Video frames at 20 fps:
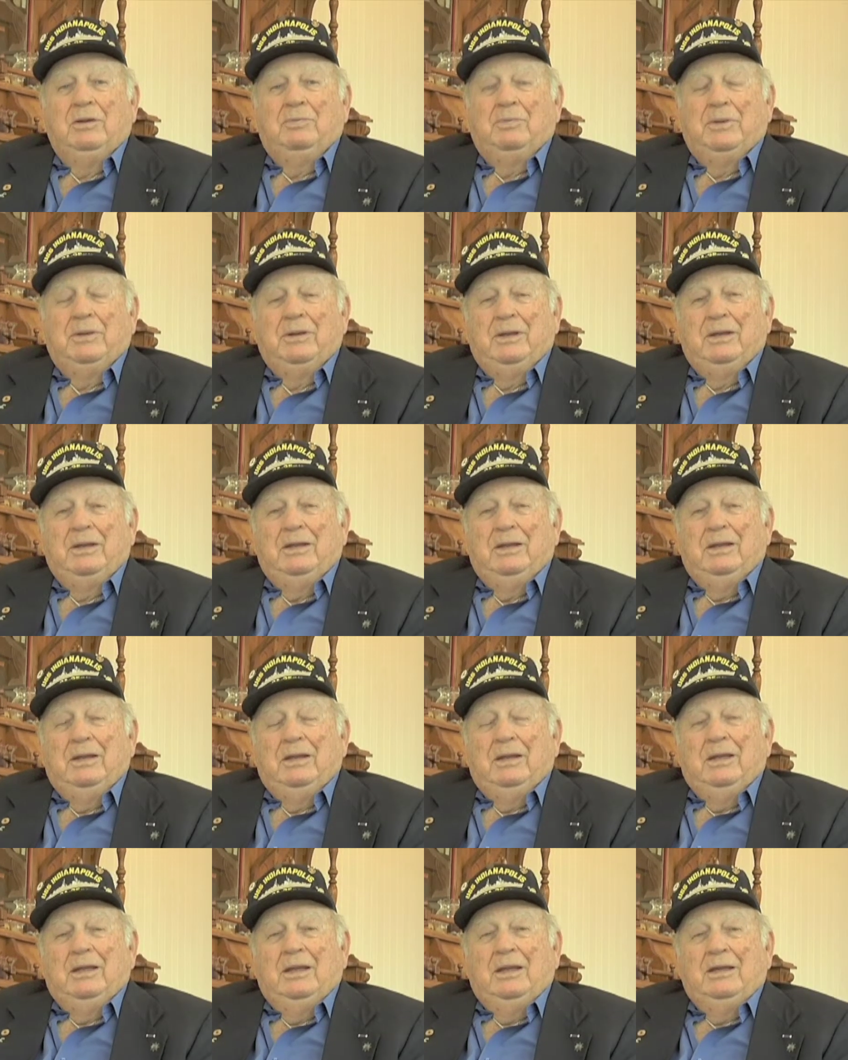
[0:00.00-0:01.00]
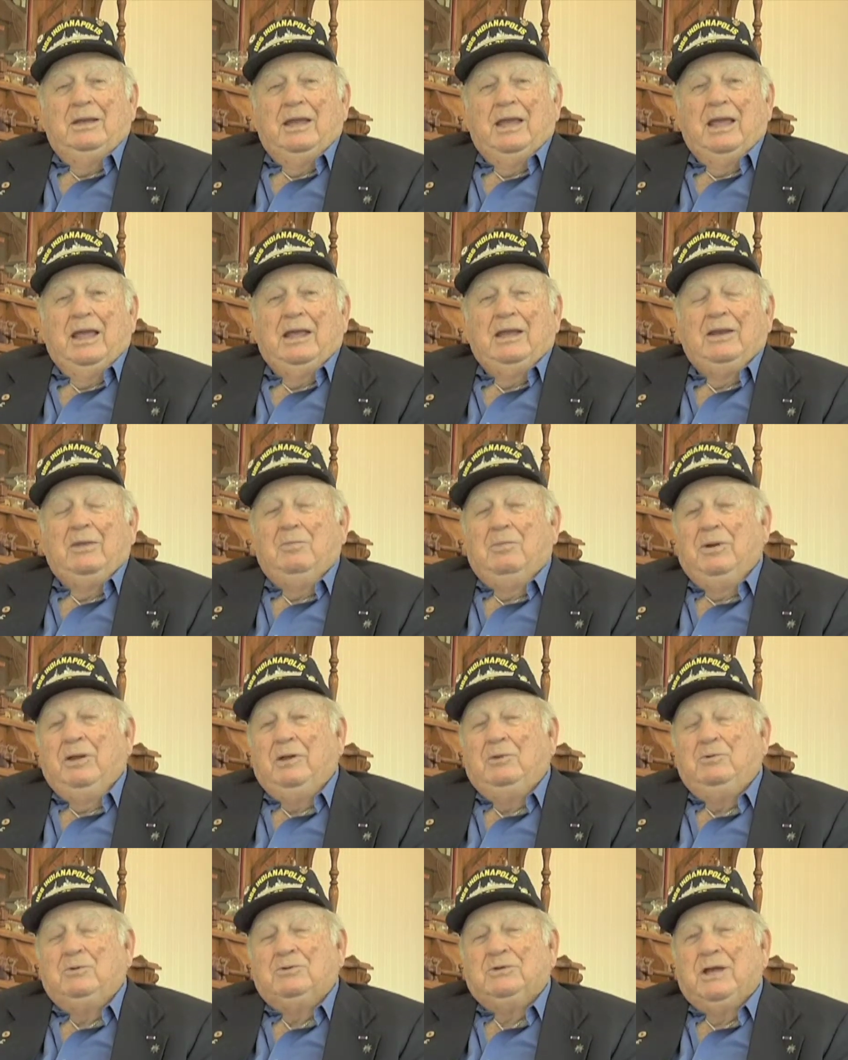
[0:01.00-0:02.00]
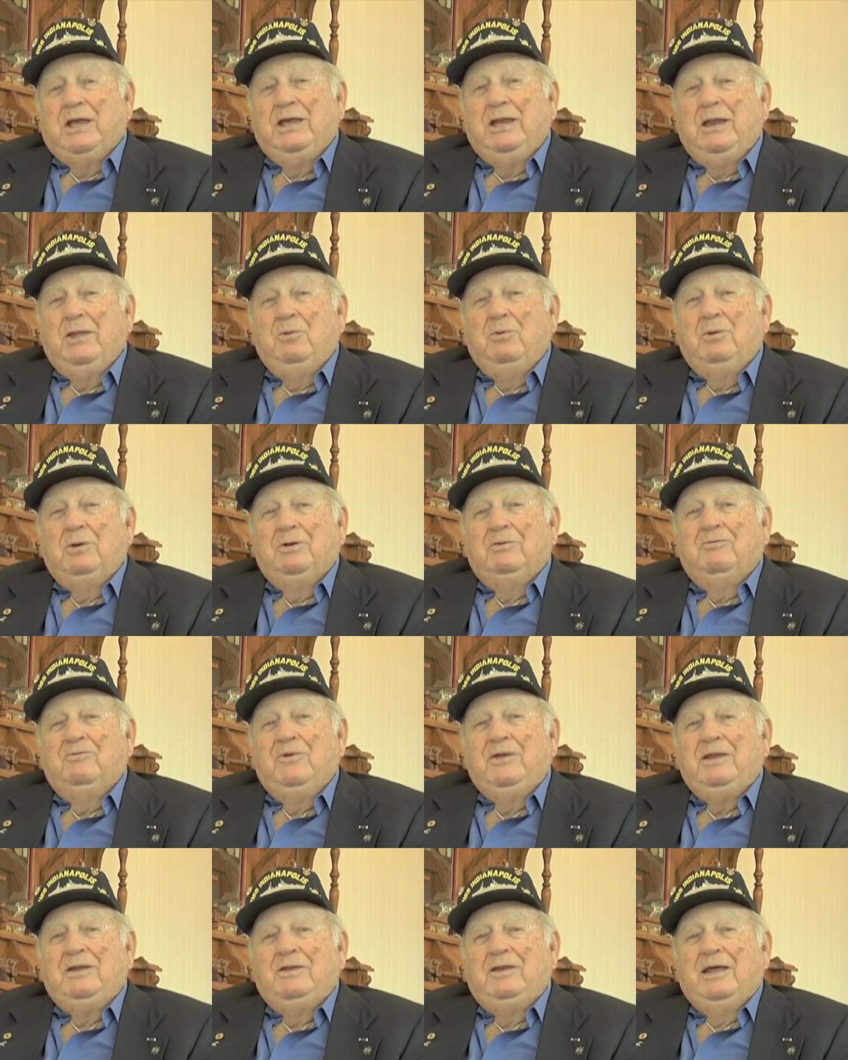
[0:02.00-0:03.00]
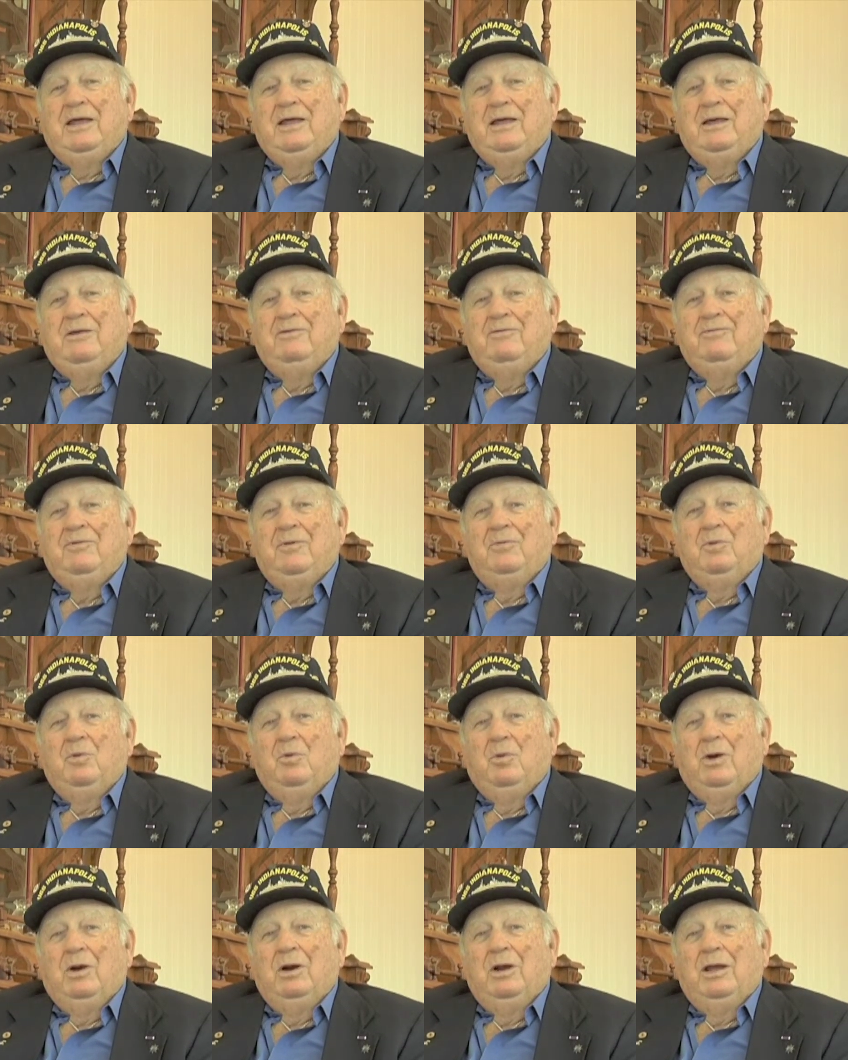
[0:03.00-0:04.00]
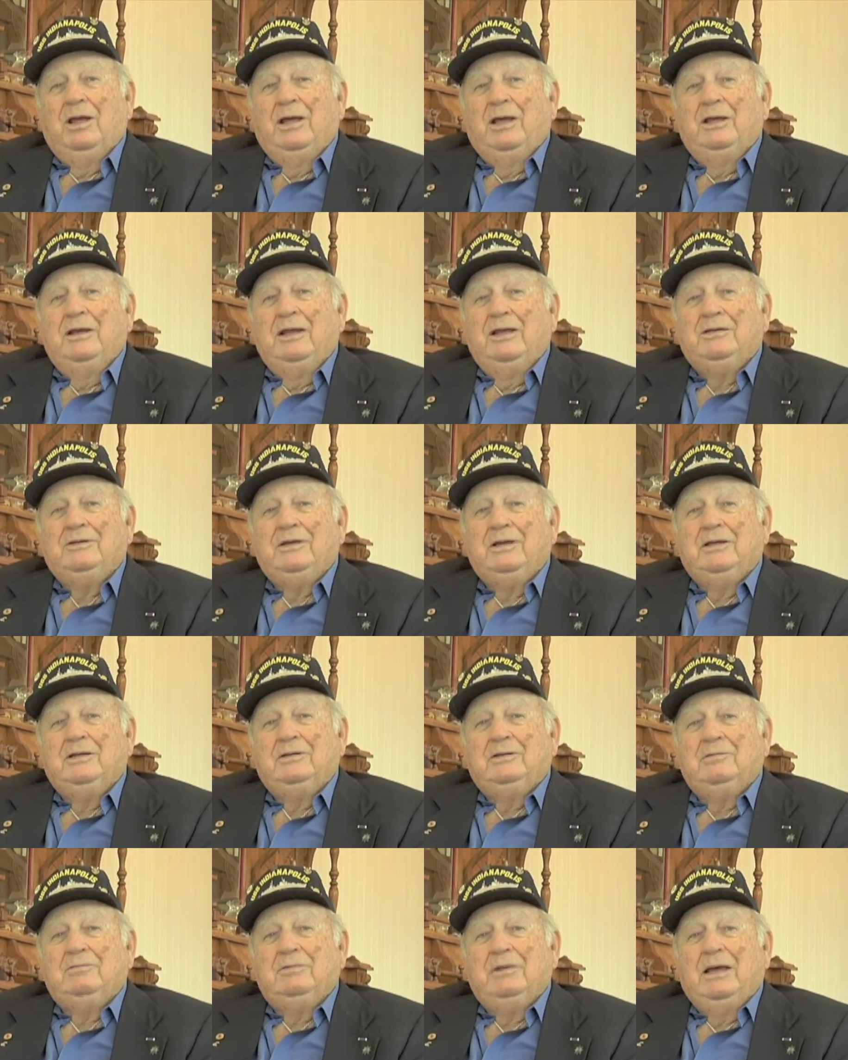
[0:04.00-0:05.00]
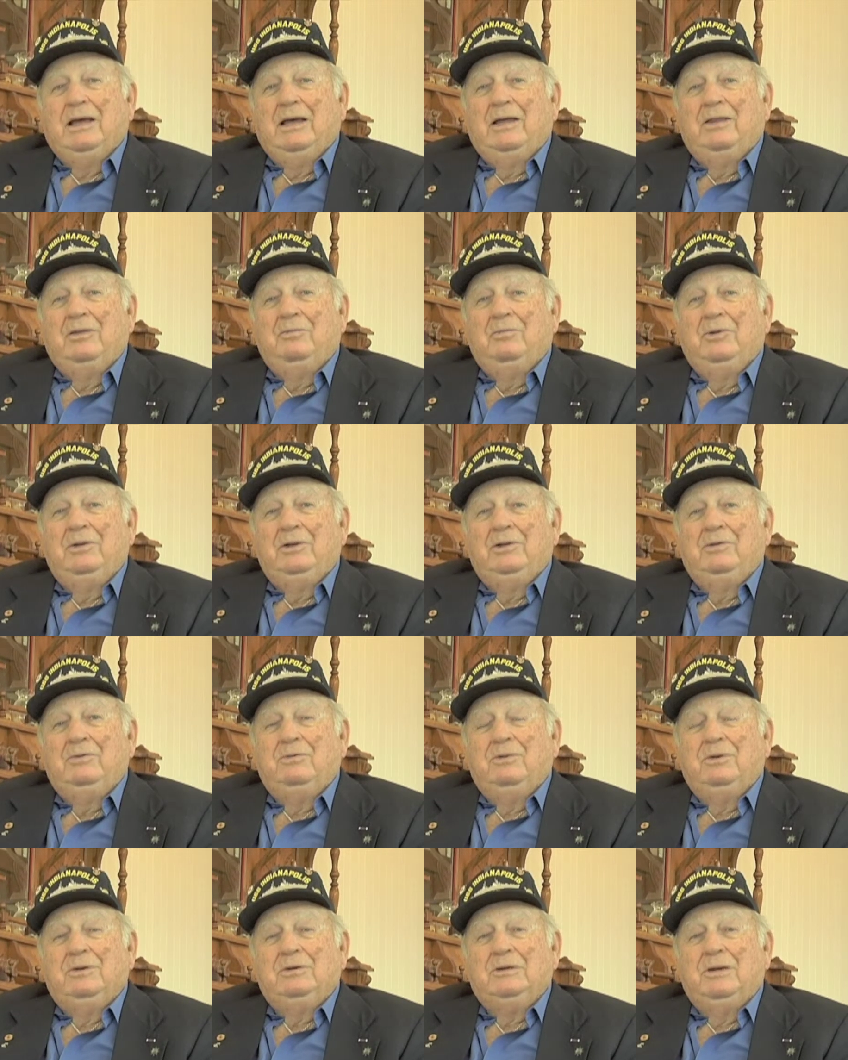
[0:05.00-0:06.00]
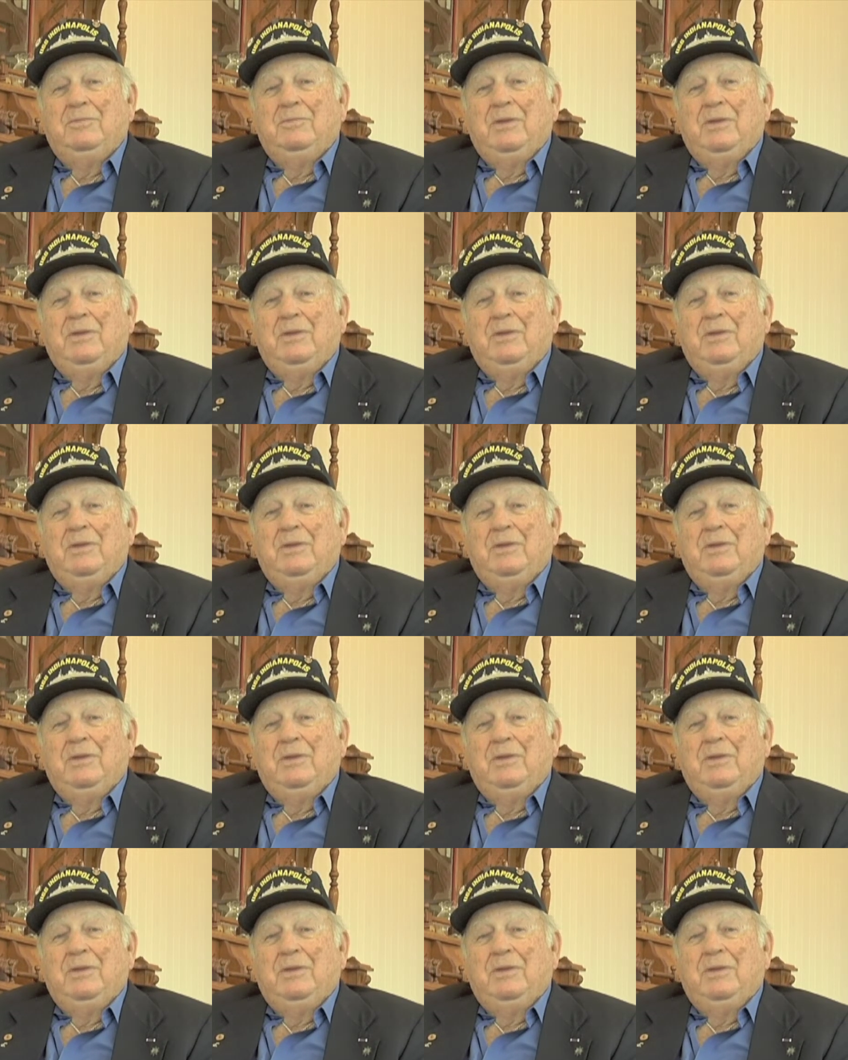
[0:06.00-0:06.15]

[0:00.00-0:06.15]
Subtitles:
up. And the bridge was 81 feet from the water line. That's how the bridge was.